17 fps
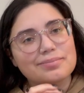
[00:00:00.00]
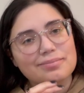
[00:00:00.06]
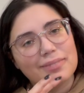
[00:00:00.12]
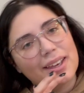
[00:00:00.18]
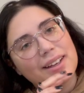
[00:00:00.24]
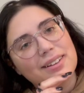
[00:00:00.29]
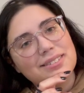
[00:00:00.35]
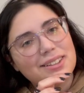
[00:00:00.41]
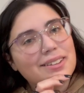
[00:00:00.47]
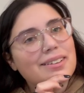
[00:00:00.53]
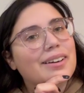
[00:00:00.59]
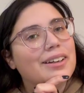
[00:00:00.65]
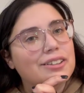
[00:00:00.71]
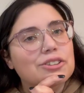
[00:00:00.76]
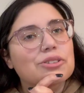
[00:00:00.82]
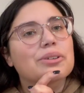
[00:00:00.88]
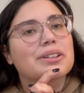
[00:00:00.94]
can't say that I
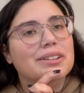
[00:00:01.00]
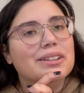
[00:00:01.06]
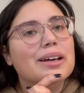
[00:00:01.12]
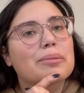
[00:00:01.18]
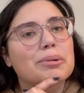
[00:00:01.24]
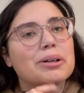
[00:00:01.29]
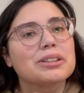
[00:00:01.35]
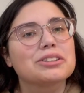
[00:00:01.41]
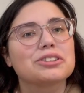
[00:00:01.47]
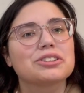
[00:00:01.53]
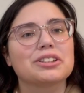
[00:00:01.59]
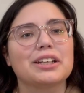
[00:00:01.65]
enjoyed it that much.